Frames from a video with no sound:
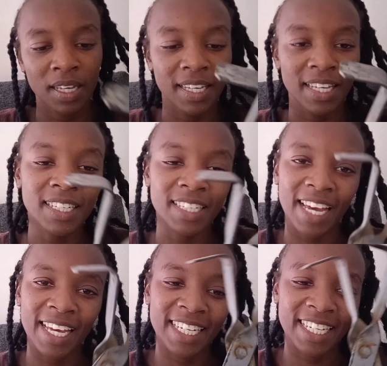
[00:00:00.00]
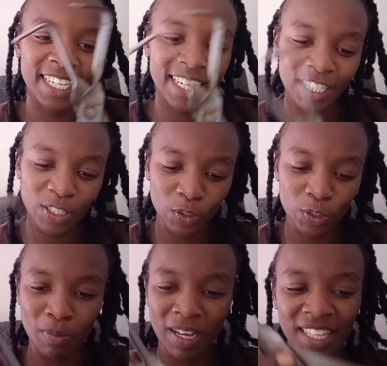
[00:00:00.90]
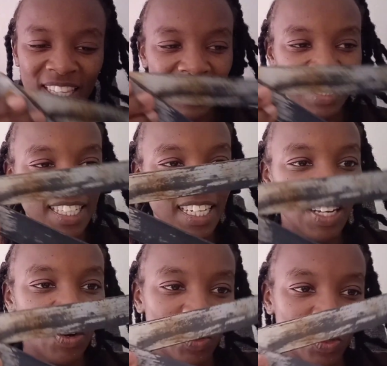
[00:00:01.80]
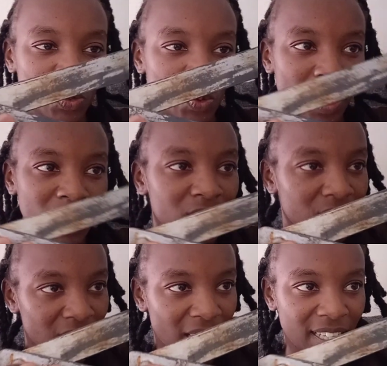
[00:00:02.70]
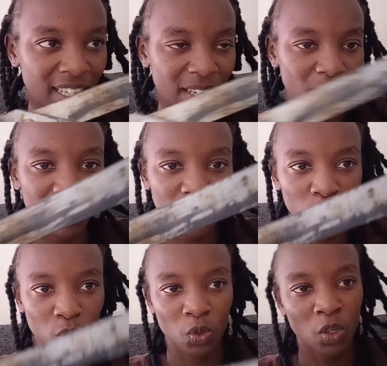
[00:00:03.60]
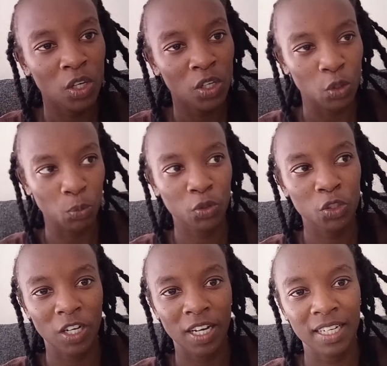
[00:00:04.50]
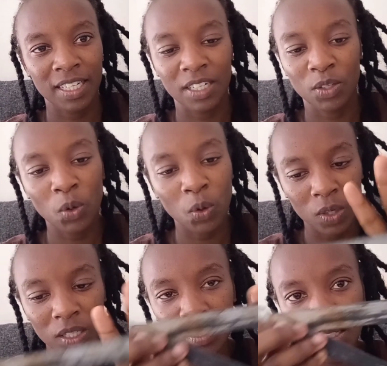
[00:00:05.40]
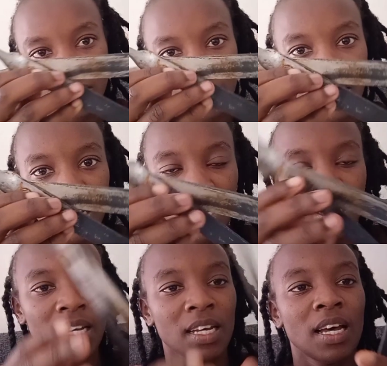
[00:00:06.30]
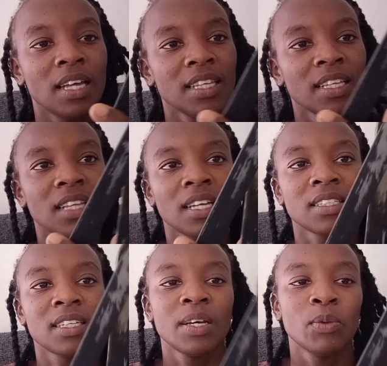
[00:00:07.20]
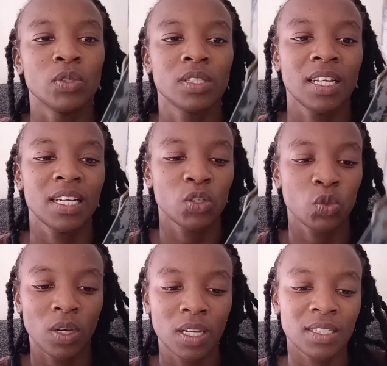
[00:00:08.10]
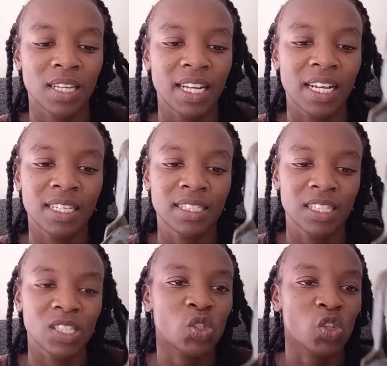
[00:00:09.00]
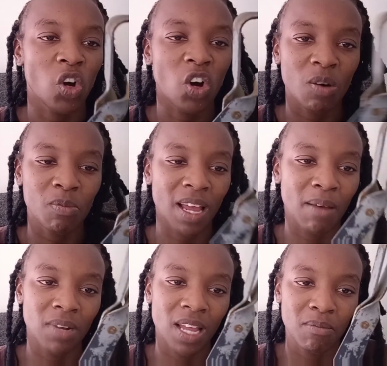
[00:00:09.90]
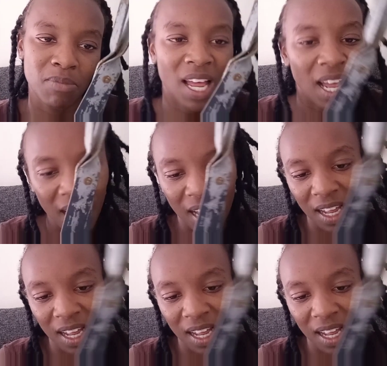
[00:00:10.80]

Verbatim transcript: yani i regret not buying the silicon ones like the ones you put your hand and hold and then that guy was selling to us telling us it's strong blah blah blah